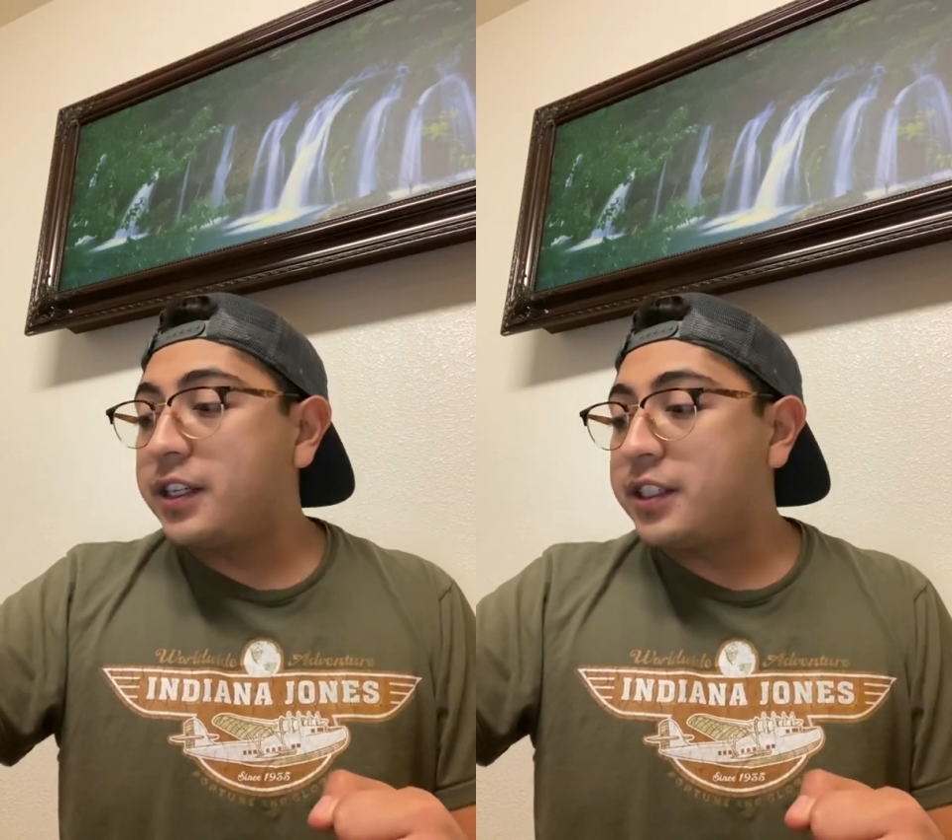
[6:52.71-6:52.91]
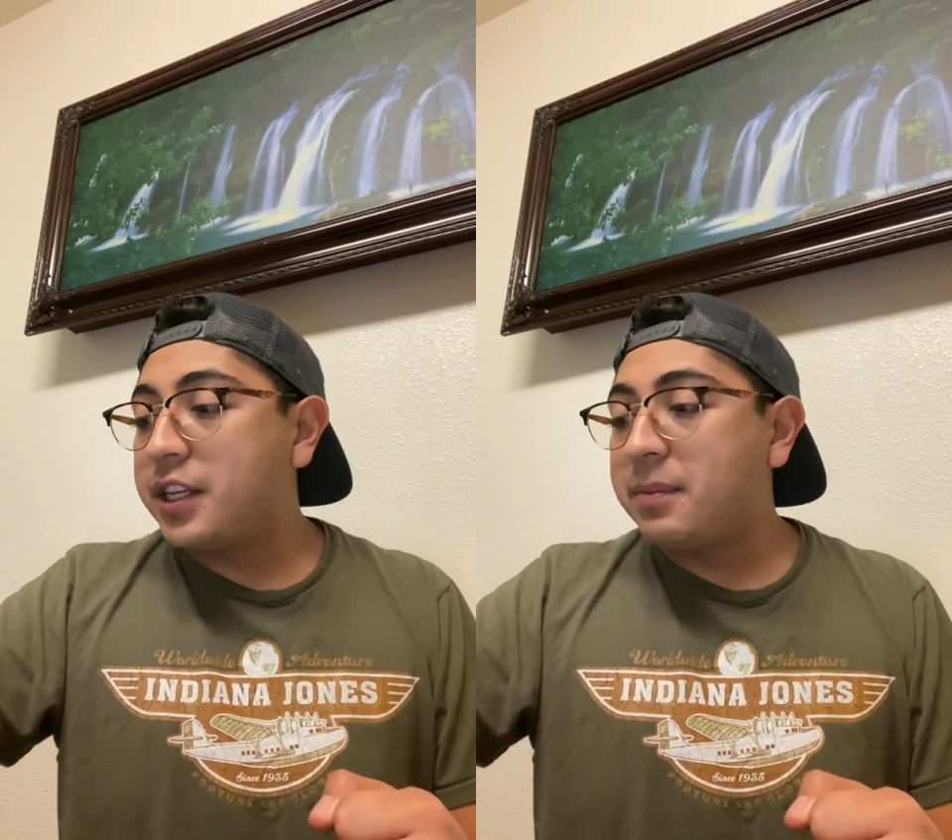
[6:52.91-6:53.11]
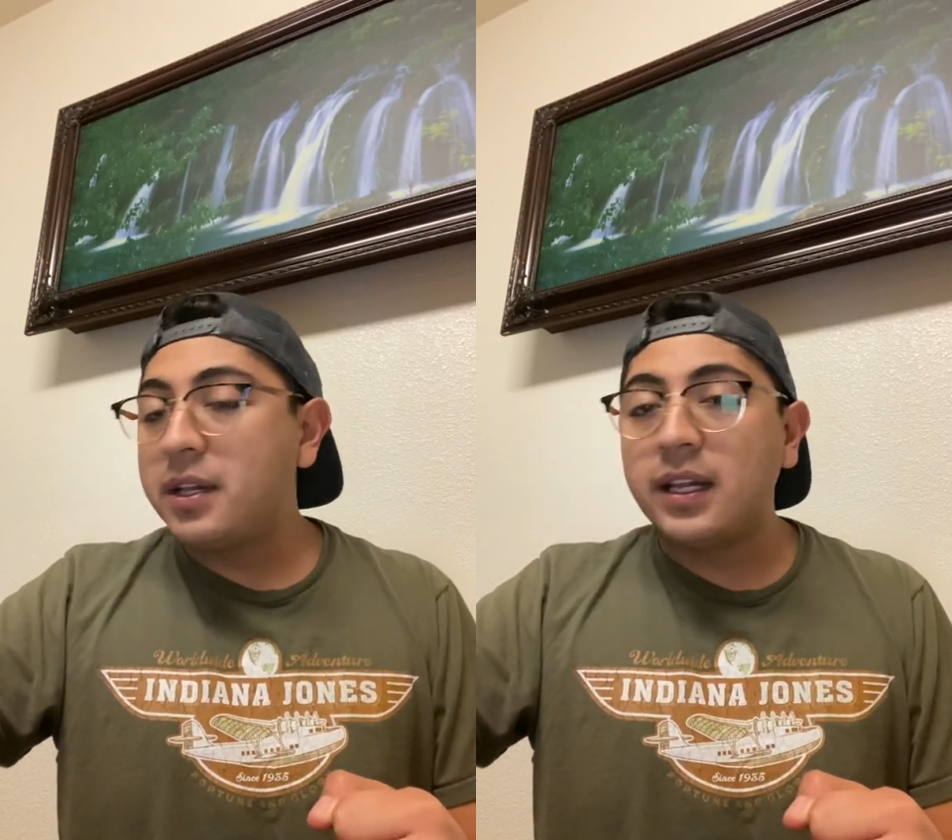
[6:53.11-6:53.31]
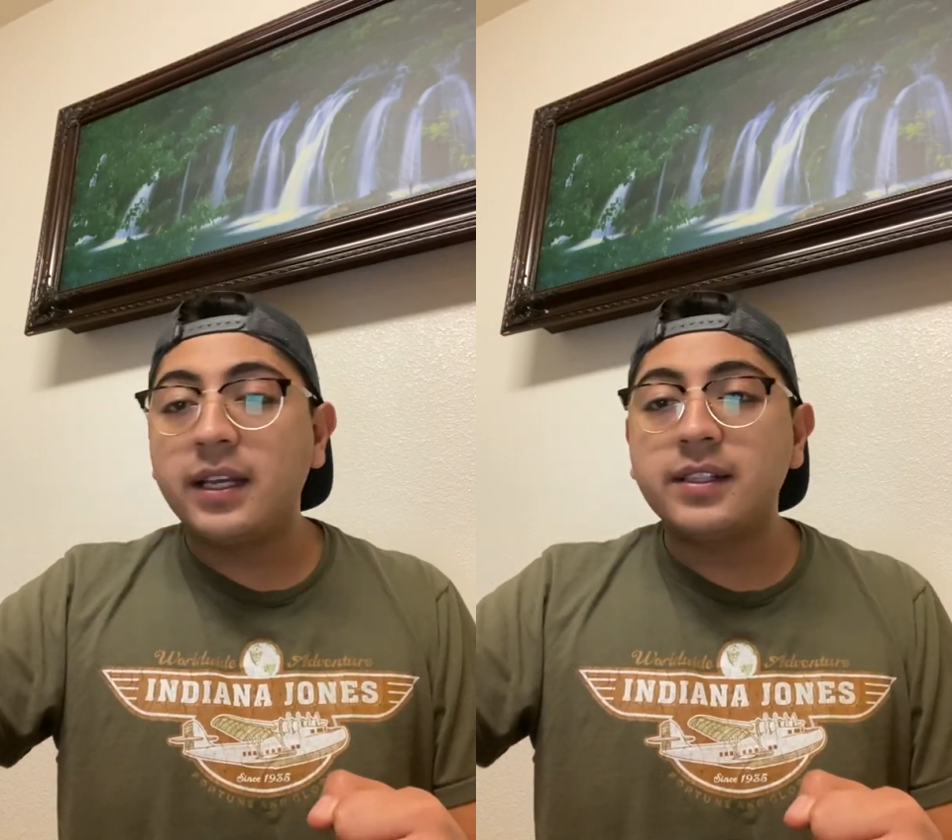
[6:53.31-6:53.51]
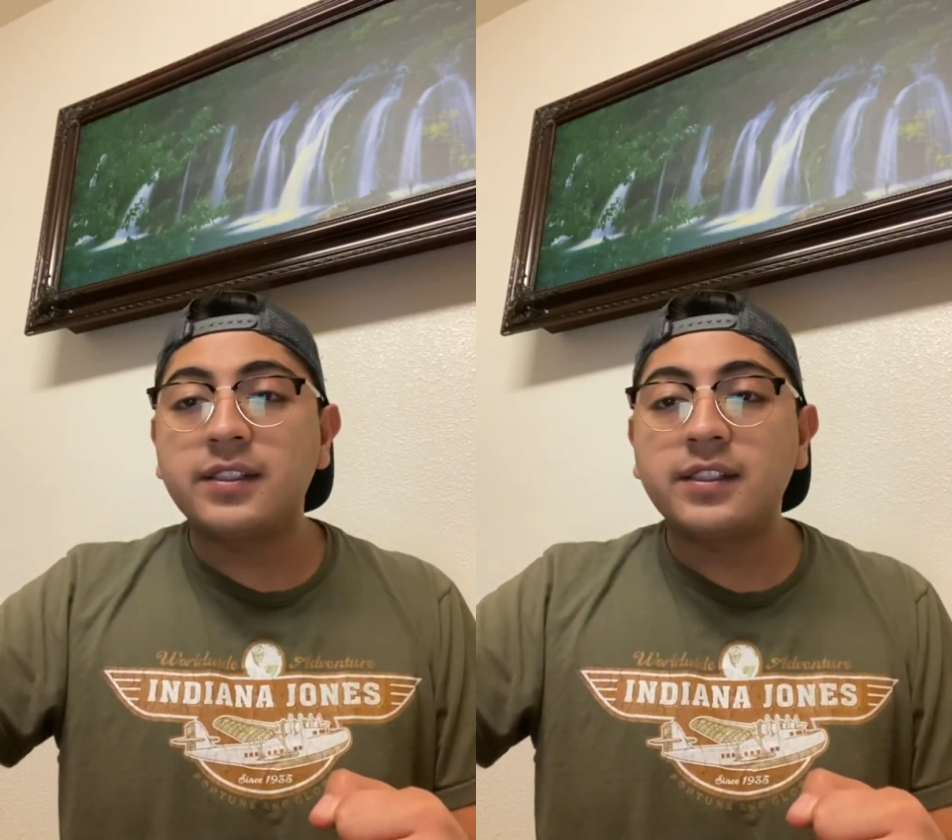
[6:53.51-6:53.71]

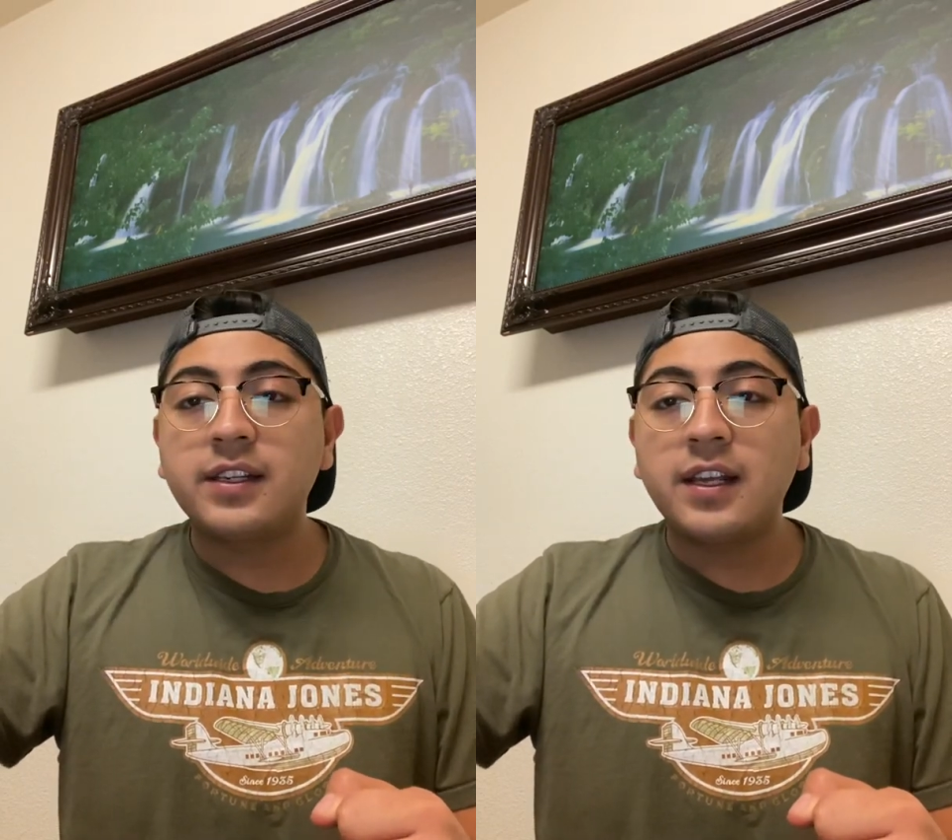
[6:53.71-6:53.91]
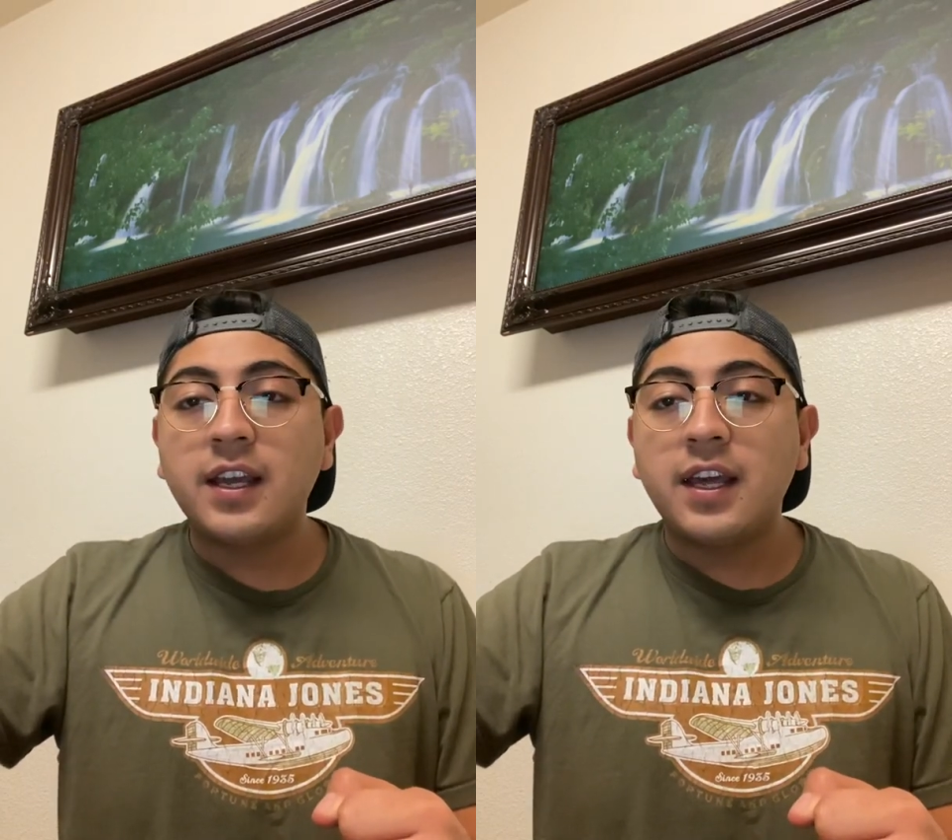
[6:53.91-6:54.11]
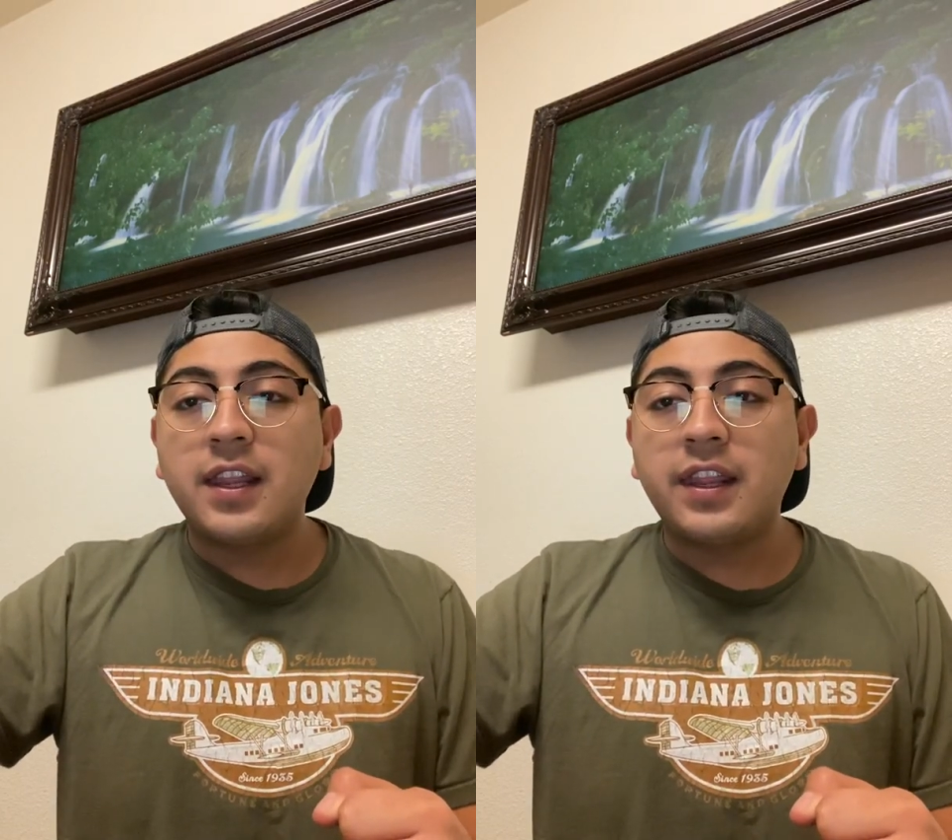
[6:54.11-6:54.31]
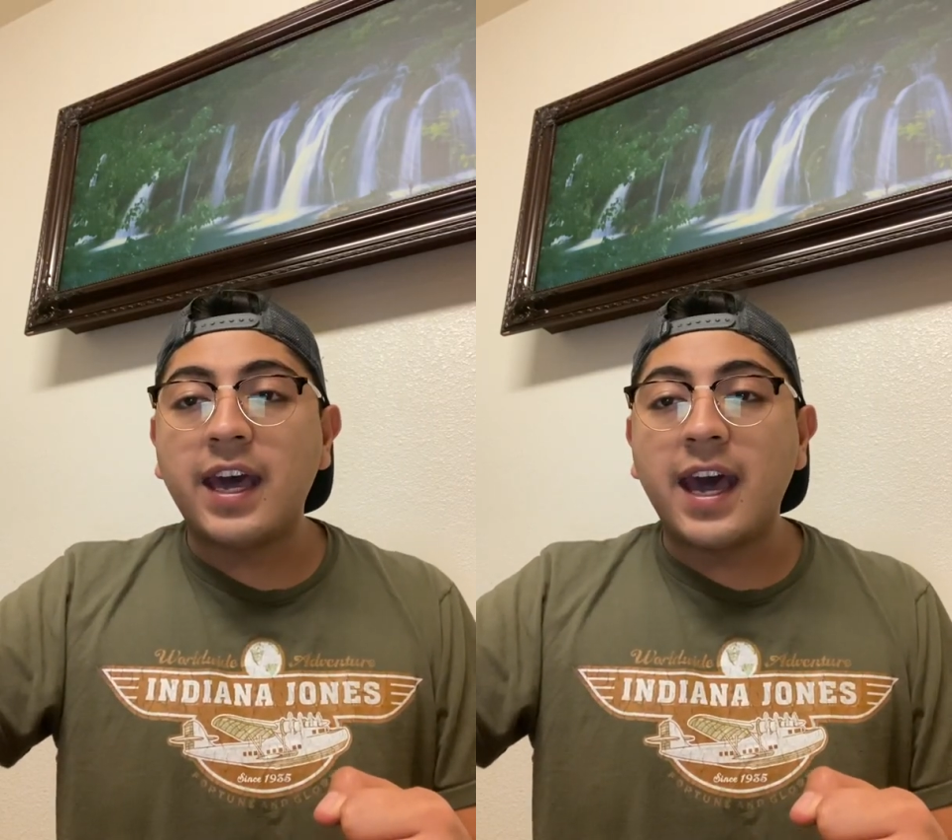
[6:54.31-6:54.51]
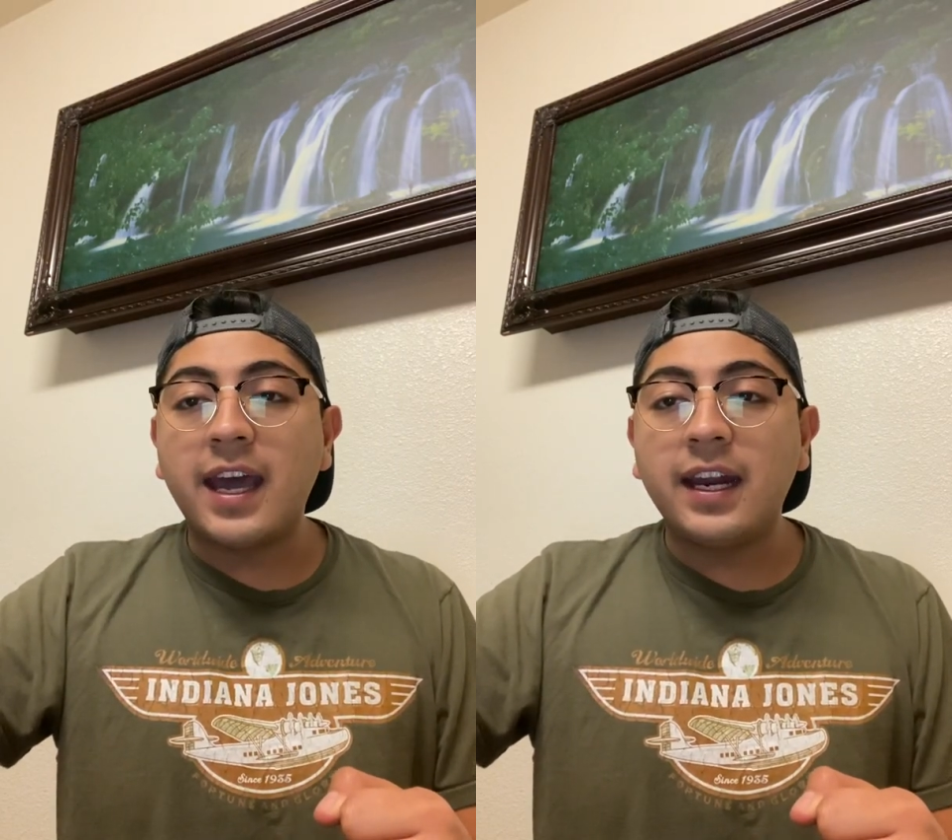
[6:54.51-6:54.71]
stimulus
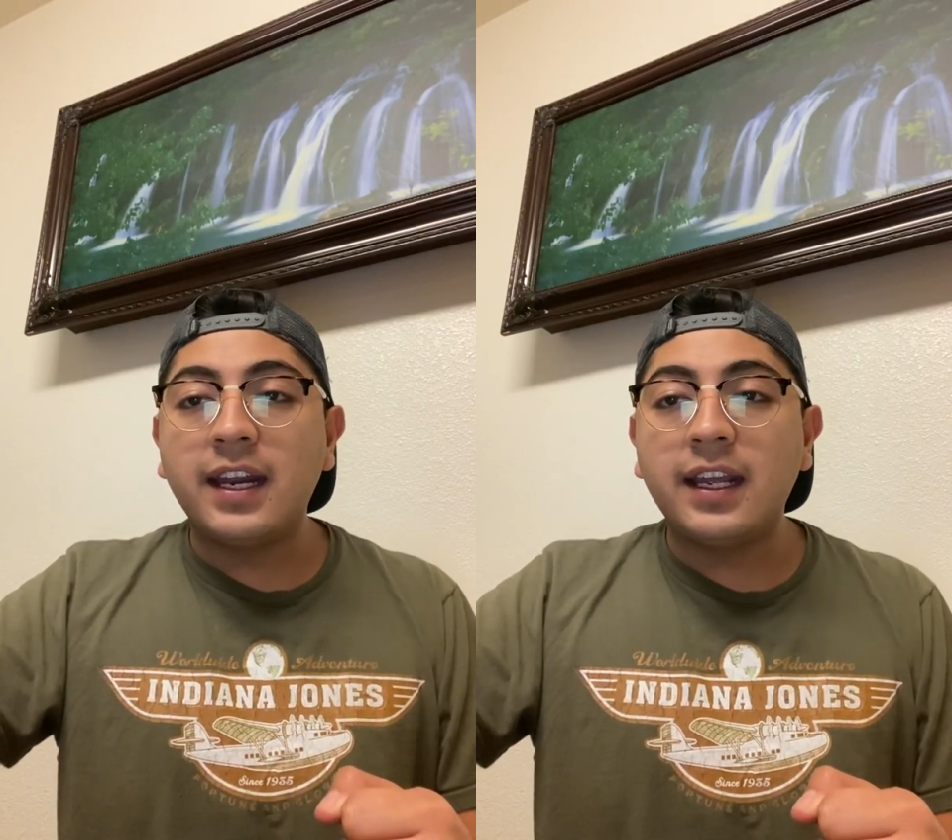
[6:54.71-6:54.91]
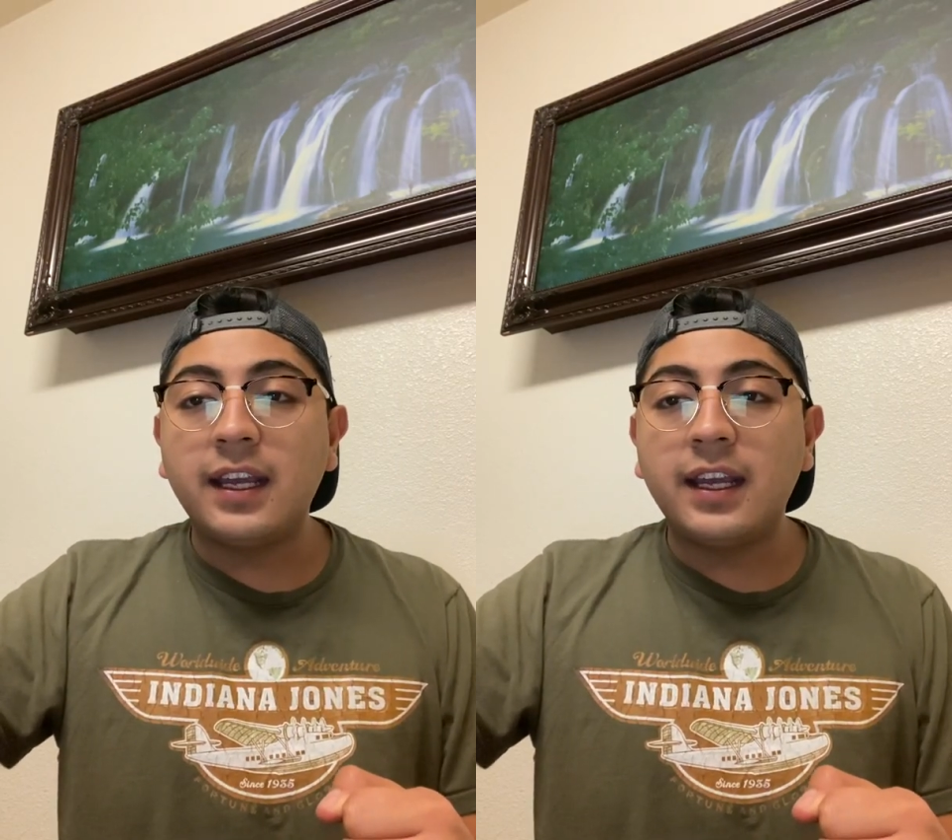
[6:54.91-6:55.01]
that